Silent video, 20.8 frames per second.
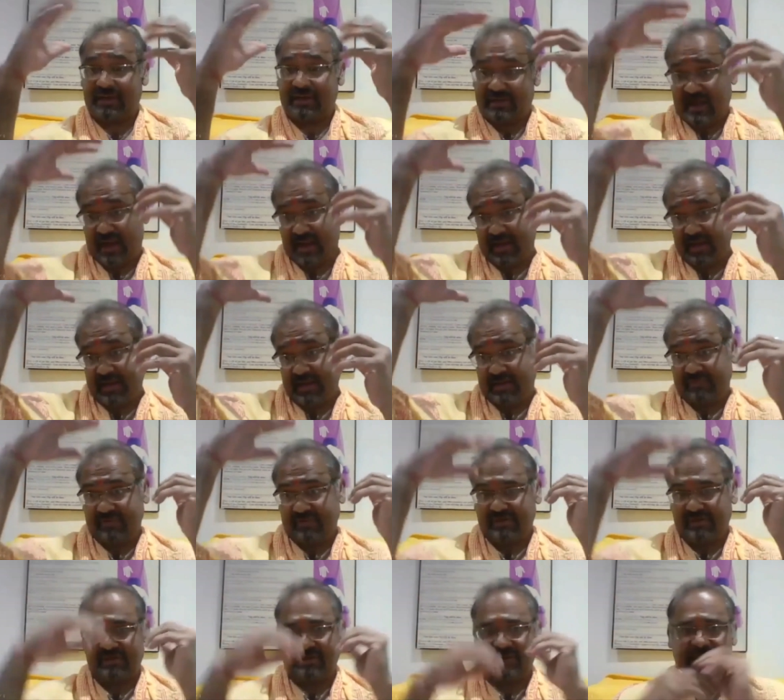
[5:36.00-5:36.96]
the higher level.
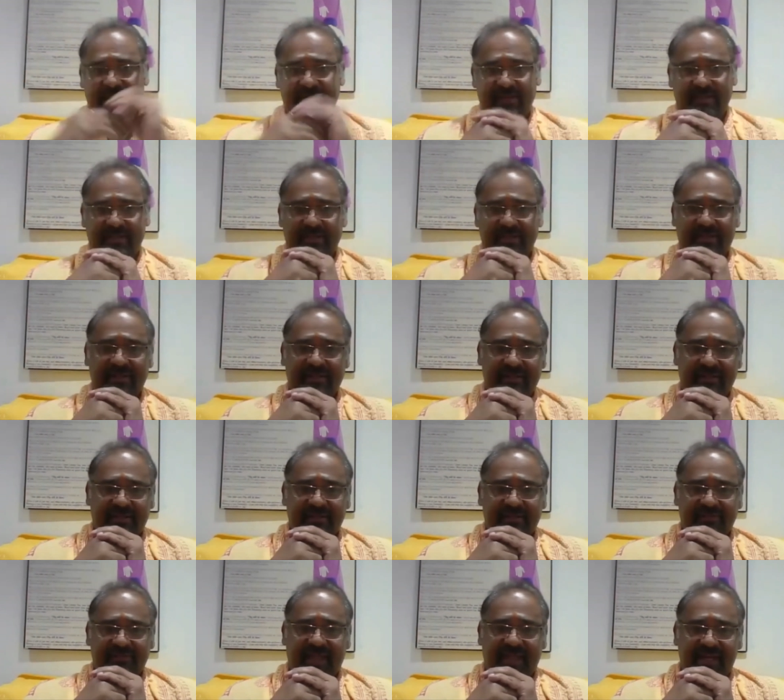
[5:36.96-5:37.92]

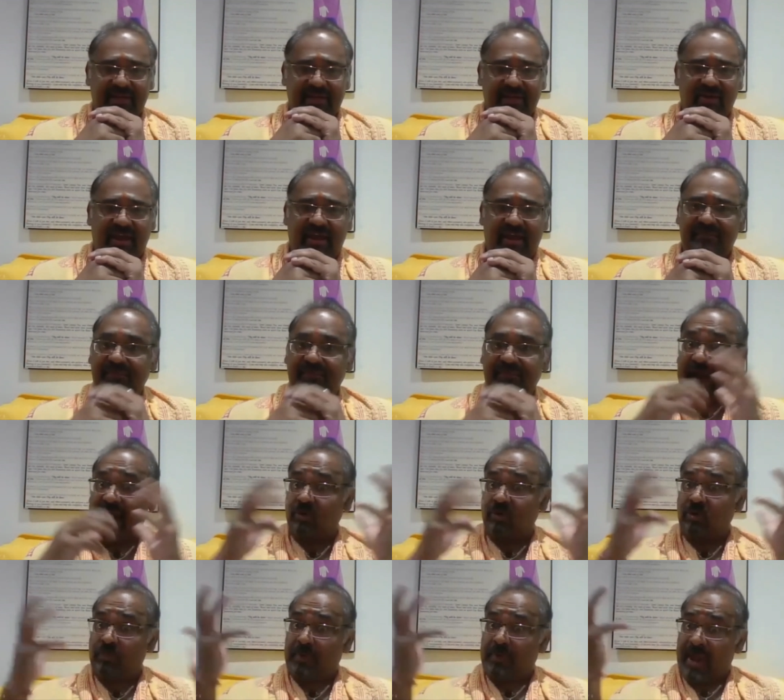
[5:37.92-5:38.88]
Then you have
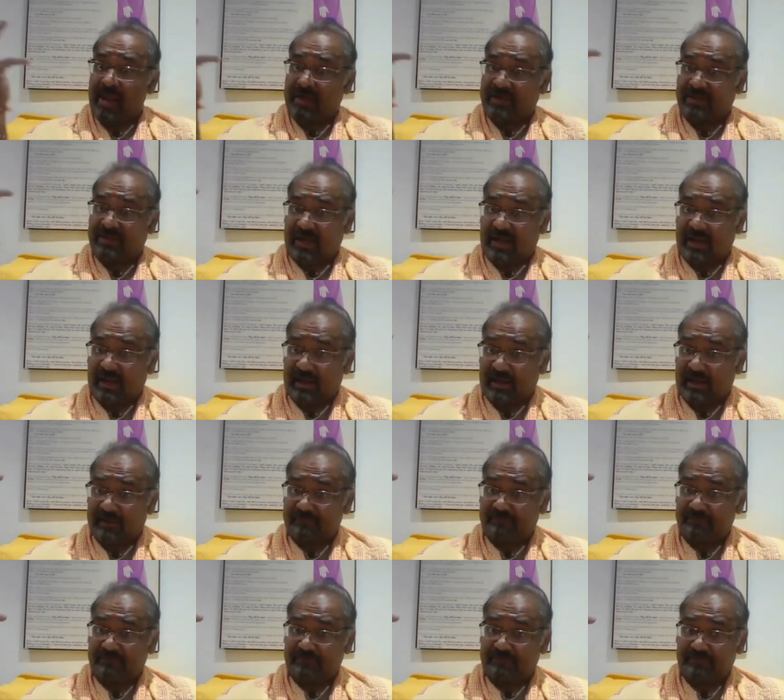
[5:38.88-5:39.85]
Dhyana Upeksha,
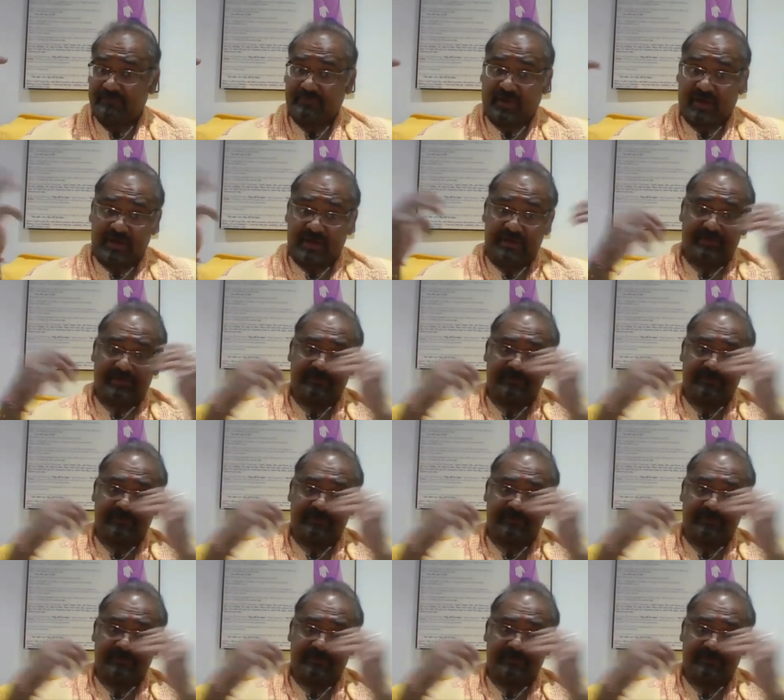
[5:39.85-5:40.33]
right?